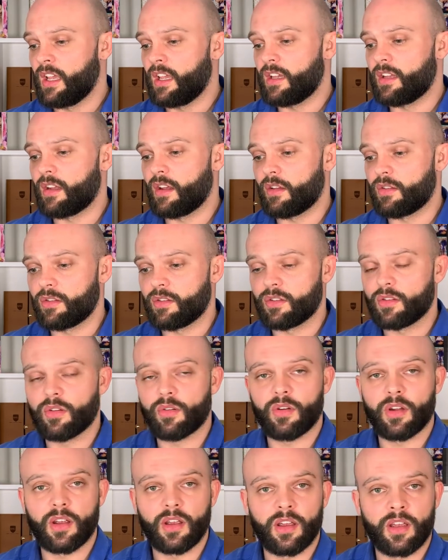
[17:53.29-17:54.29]
You know,
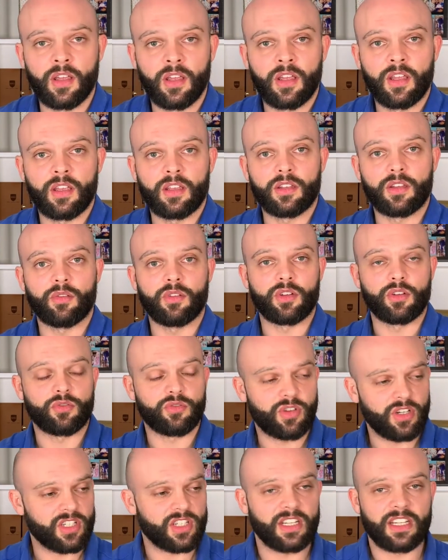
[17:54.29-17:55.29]
you're a
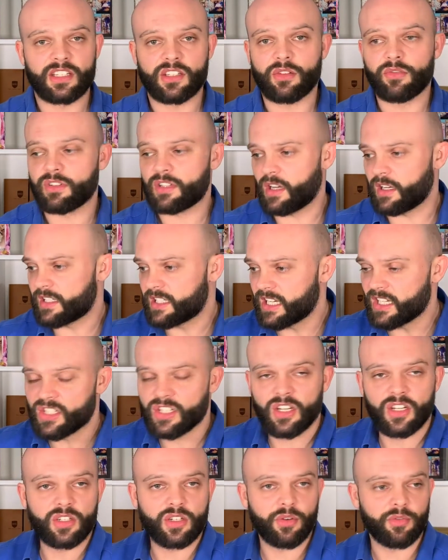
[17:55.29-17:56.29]
nutritionist, you're a
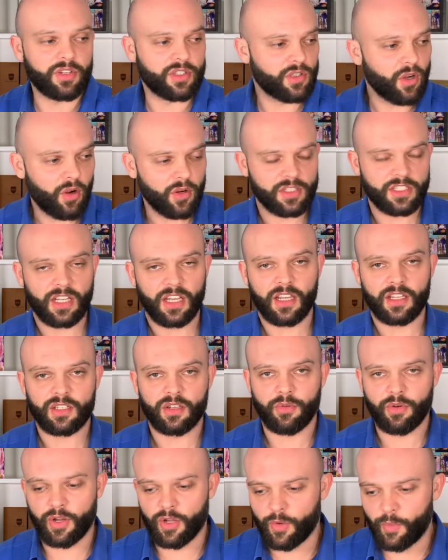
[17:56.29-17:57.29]
dietitian, you're a doctor,
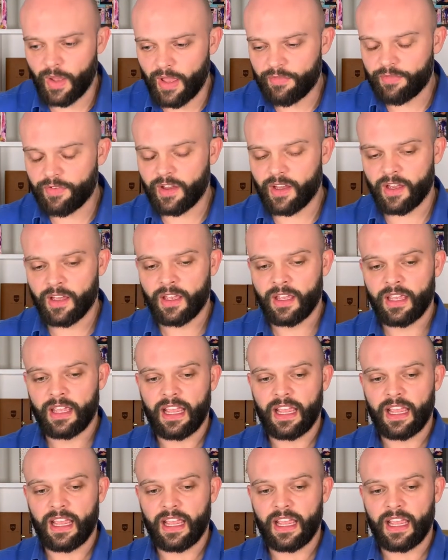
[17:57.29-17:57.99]
you're a whoever.